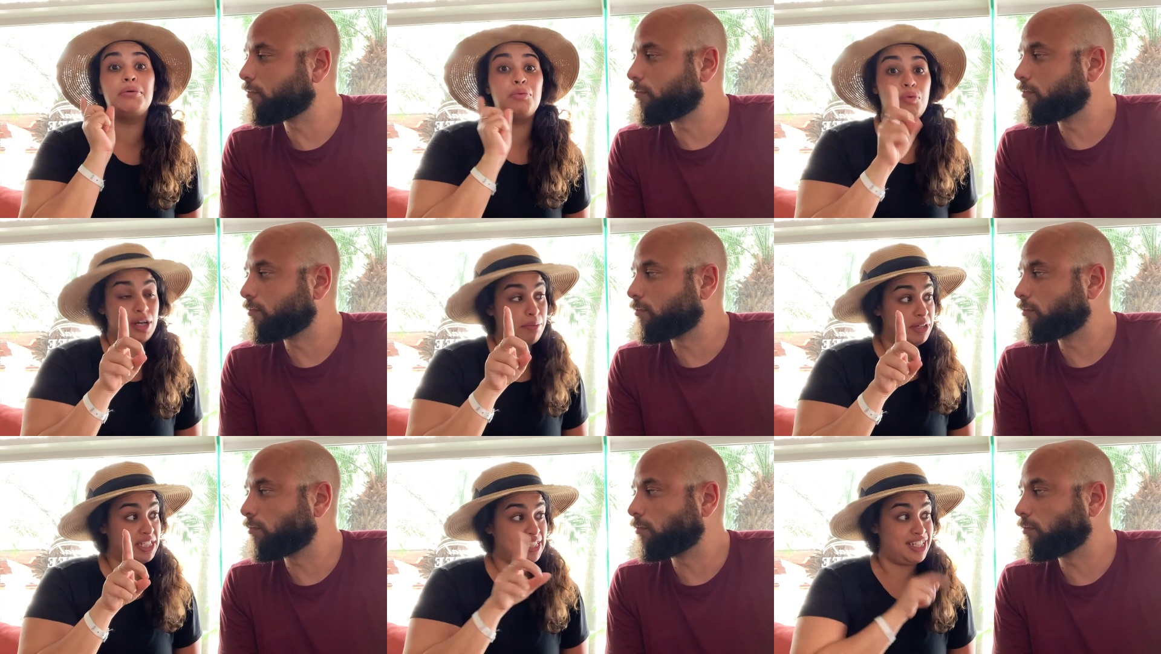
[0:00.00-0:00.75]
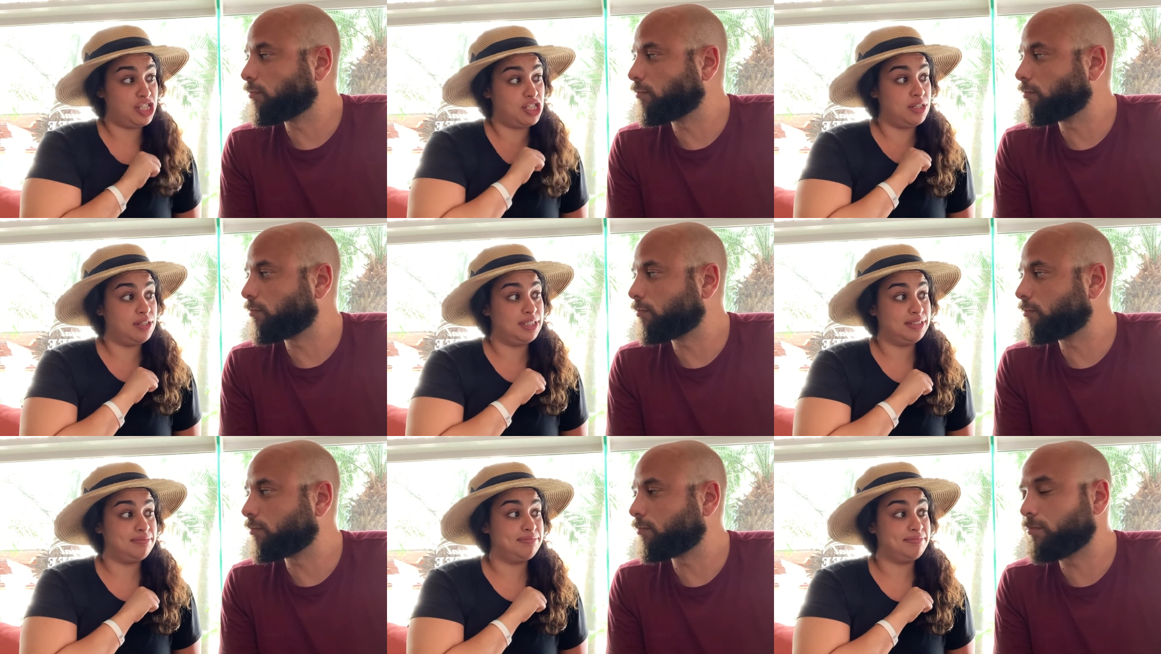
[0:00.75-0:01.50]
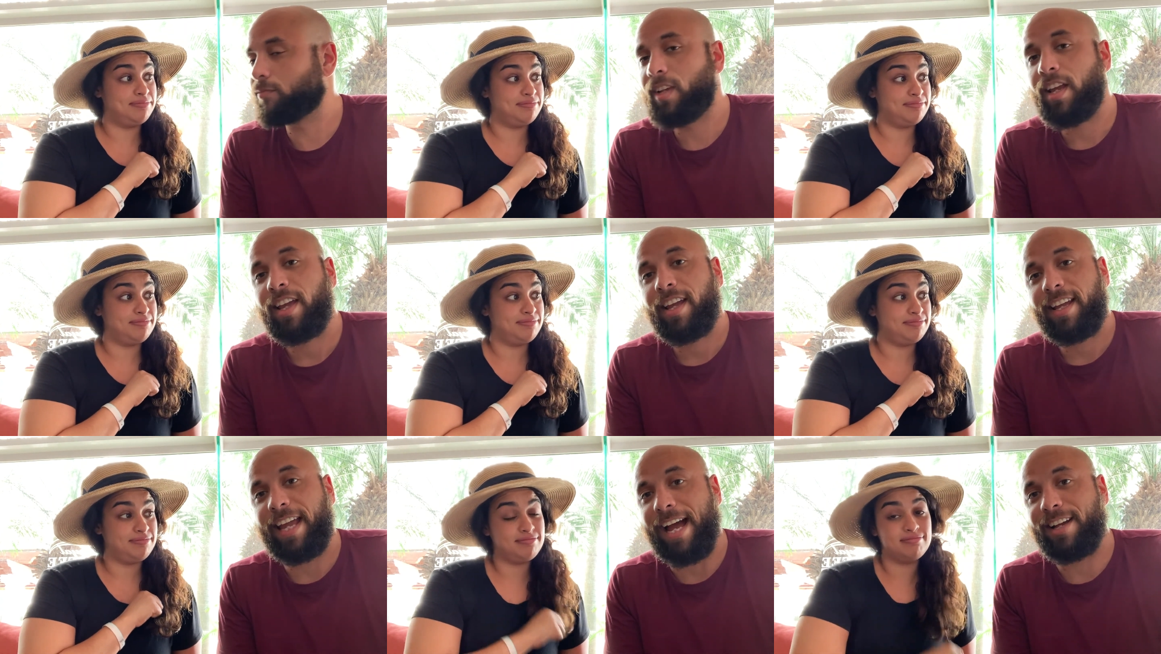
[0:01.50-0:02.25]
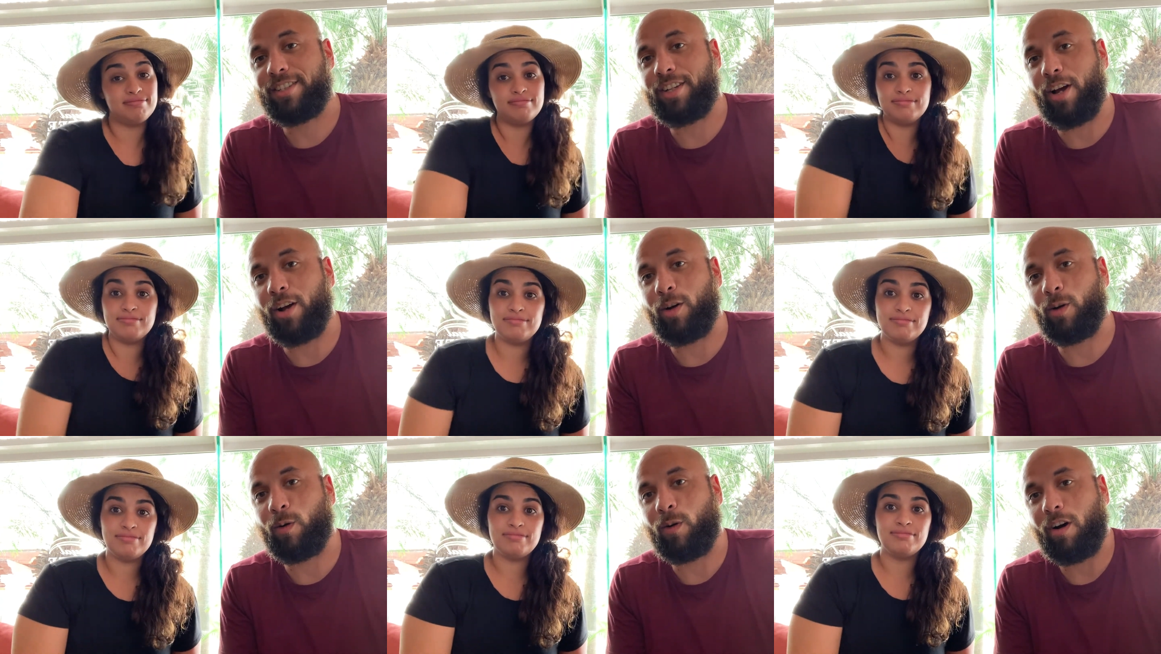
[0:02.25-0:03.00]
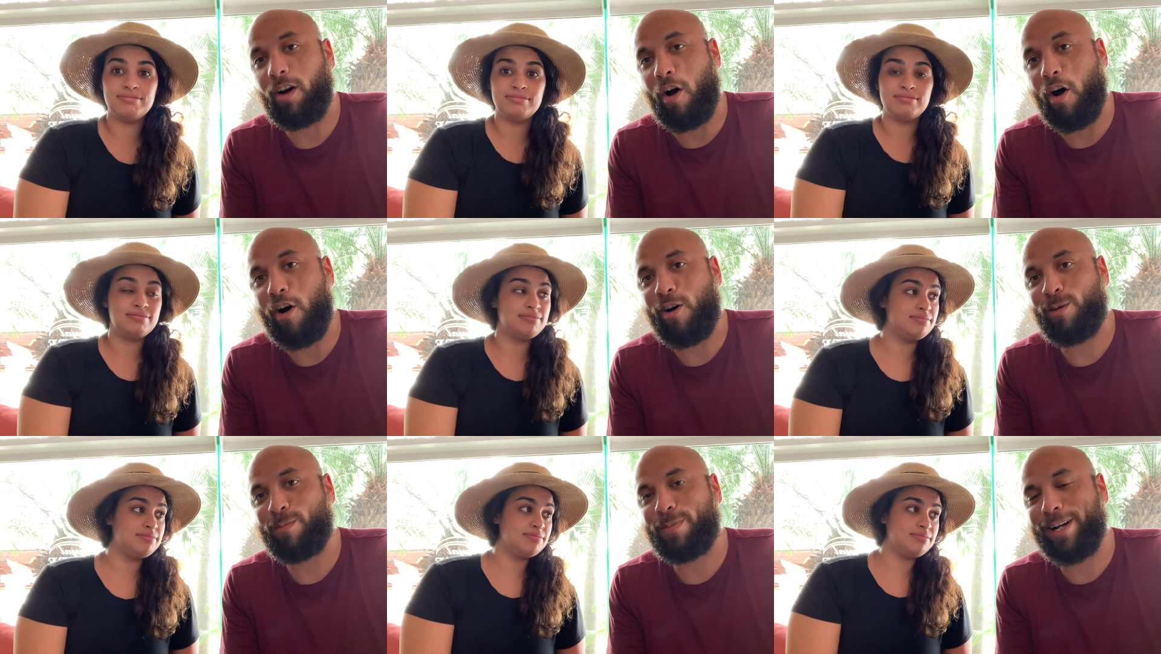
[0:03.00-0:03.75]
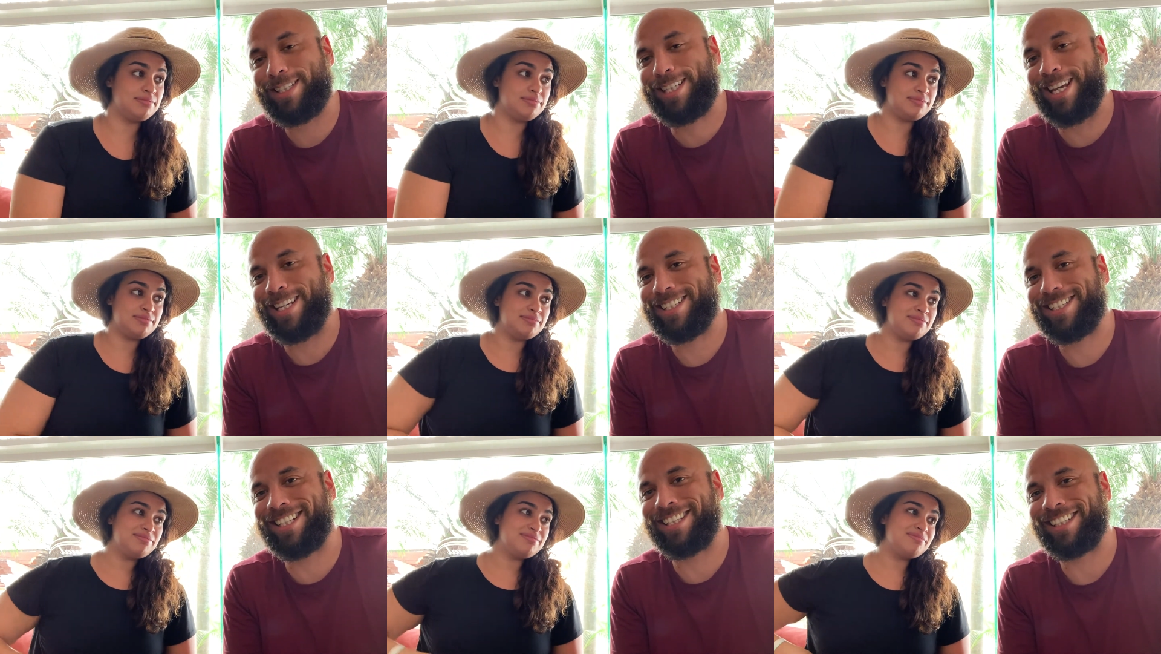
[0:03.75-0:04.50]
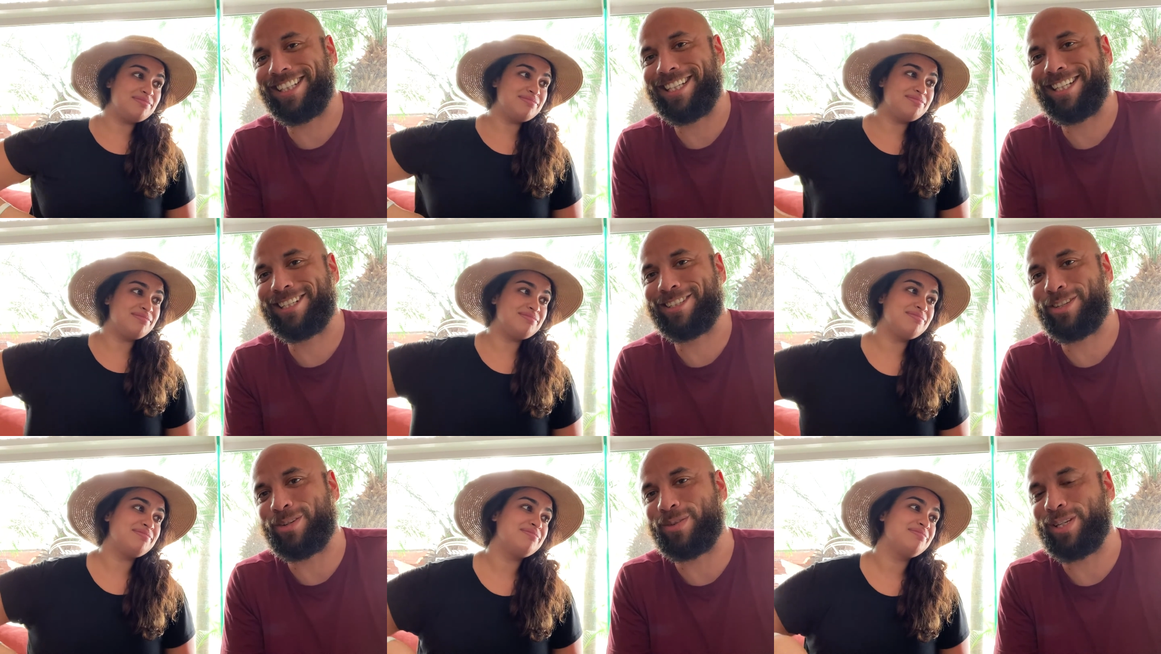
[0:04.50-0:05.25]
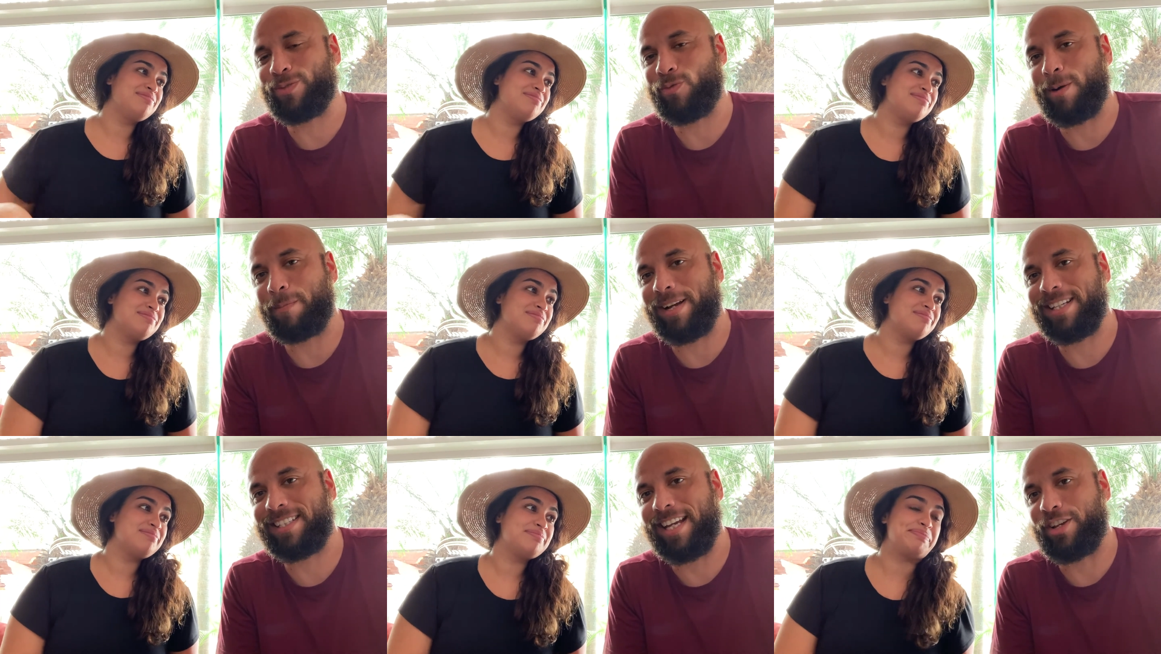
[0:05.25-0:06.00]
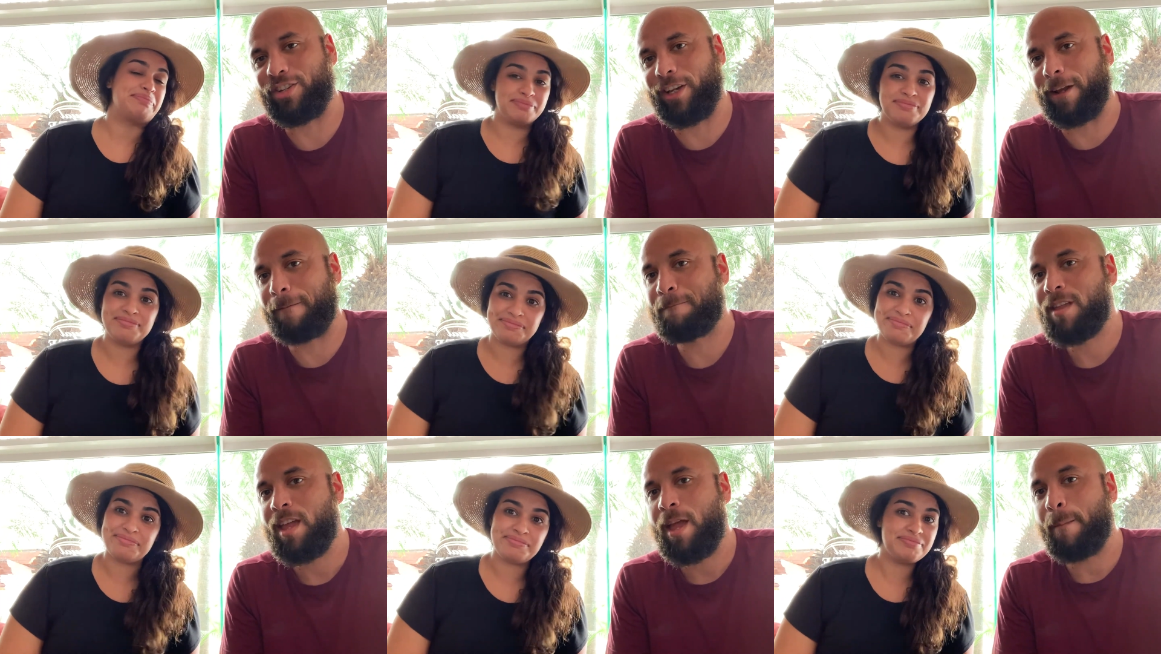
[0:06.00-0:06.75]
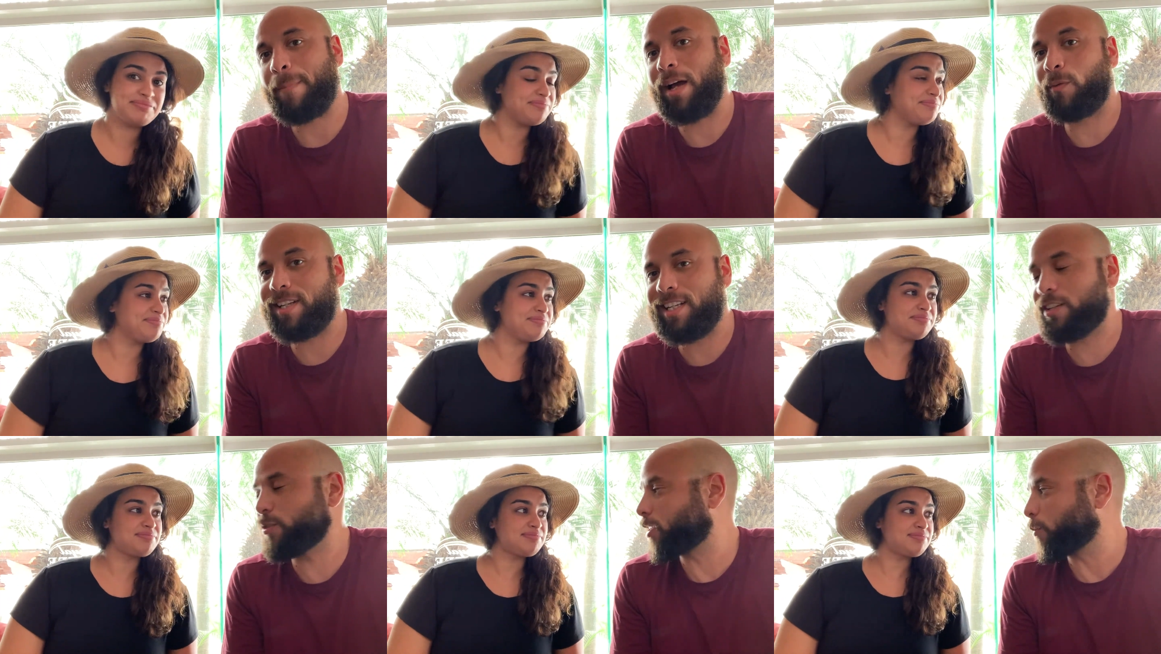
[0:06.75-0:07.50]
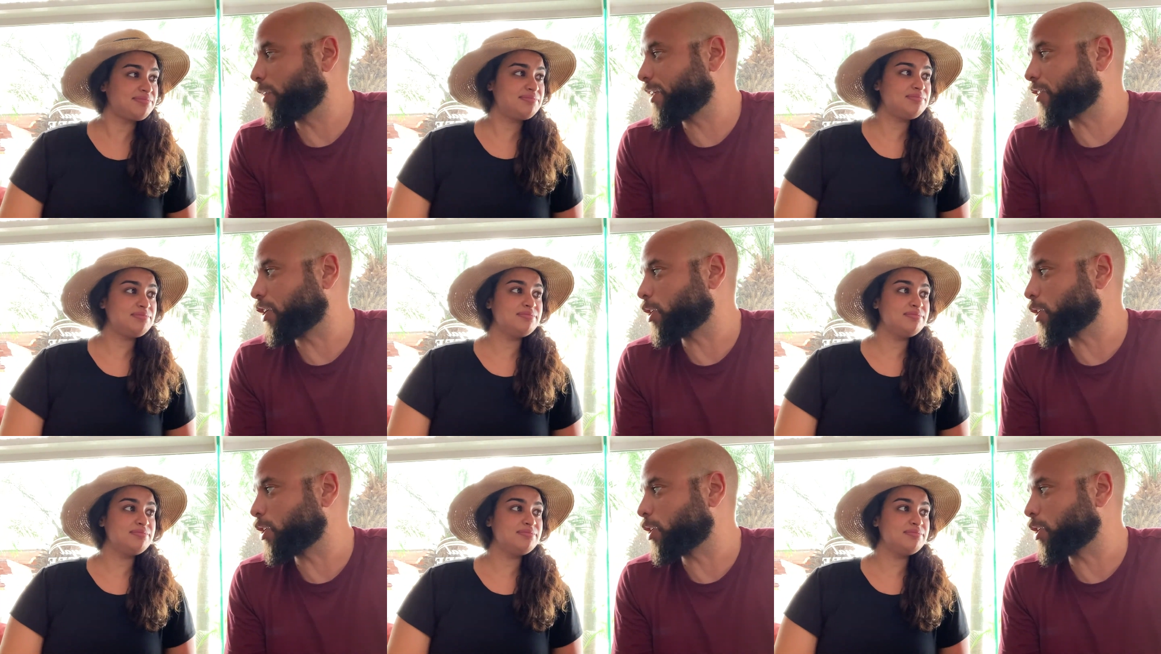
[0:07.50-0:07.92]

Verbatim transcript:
Speaker 1: one bus station.
Speaker 2: Yeah, so all buses lead to this one bus station. But we did do some research